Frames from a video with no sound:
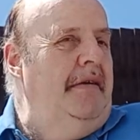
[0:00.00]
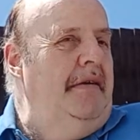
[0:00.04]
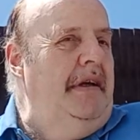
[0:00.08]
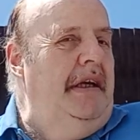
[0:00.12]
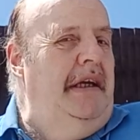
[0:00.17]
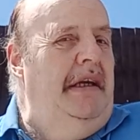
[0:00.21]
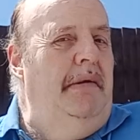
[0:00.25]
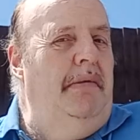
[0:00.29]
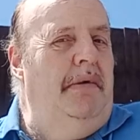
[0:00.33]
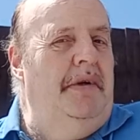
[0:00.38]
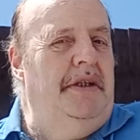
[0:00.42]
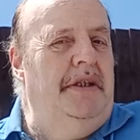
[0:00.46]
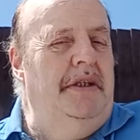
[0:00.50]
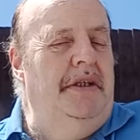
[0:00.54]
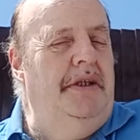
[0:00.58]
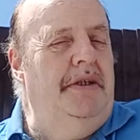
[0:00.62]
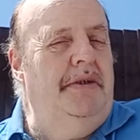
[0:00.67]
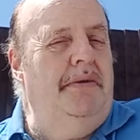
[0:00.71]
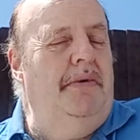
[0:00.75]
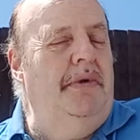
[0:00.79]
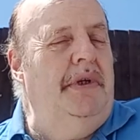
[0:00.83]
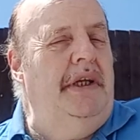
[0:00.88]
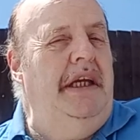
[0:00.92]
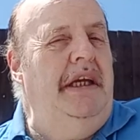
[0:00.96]
he wasn't
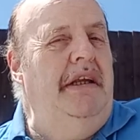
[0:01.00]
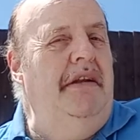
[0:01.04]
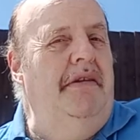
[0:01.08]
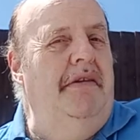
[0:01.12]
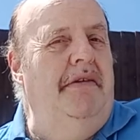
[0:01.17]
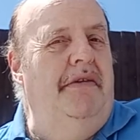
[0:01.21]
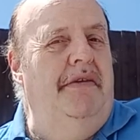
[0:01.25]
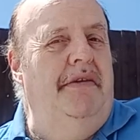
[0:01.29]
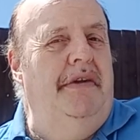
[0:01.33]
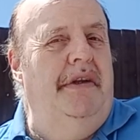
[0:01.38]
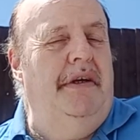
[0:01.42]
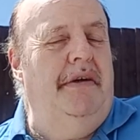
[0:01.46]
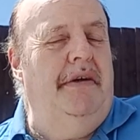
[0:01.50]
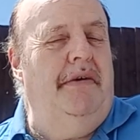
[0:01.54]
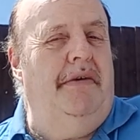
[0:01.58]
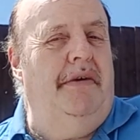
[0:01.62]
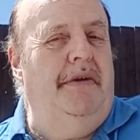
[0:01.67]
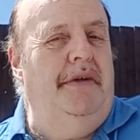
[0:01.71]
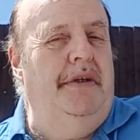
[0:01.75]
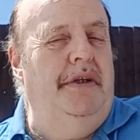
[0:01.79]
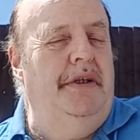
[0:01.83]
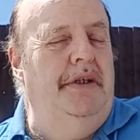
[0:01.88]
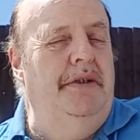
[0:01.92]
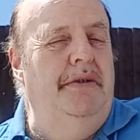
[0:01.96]
so keen
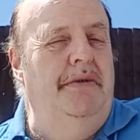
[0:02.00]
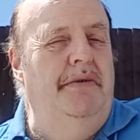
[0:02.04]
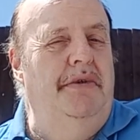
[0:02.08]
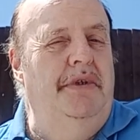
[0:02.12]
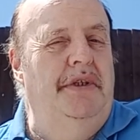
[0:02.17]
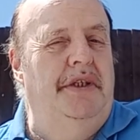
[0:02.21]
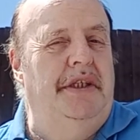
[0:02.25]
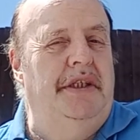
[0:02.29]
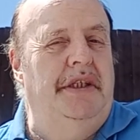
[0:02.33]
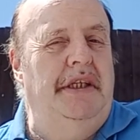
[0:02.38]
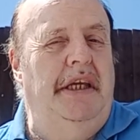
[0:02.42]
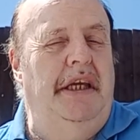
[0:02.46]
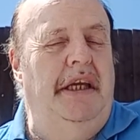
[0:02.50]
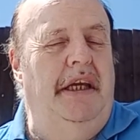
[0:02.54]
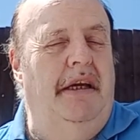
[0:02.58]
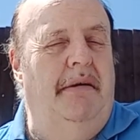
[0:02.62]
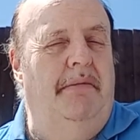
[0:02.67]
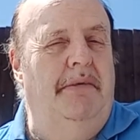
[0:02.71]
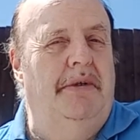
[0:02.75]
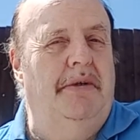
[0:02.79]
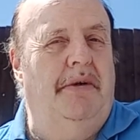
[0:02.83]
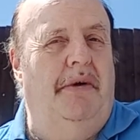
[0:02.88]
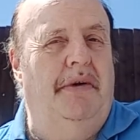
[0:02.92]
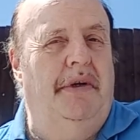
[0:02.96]
on the Jews seeing
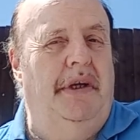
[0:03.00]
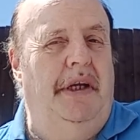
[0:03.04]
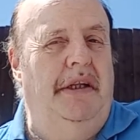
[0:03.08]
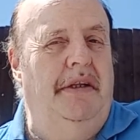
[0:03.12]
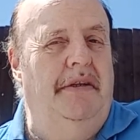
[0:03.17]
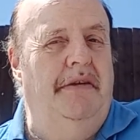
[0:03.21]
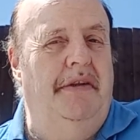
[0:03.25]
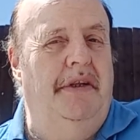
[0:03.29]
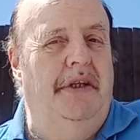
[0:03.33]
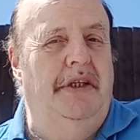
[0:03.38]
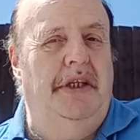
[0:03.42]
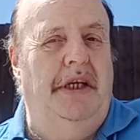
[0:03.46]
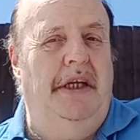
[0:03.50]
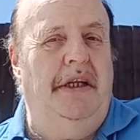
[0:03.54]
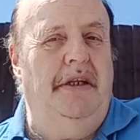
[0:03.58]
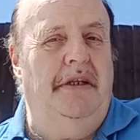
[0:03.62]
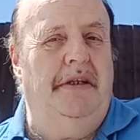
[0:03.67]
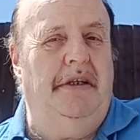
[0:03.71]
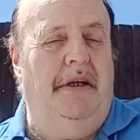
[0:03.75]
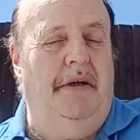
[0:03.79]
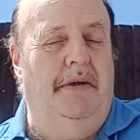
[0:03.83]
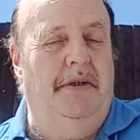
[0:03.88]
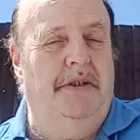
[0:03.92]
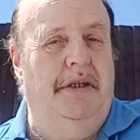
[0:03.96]
him talking to the
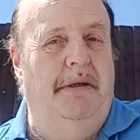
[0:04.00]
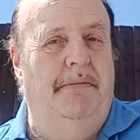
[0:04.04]
Gentiles,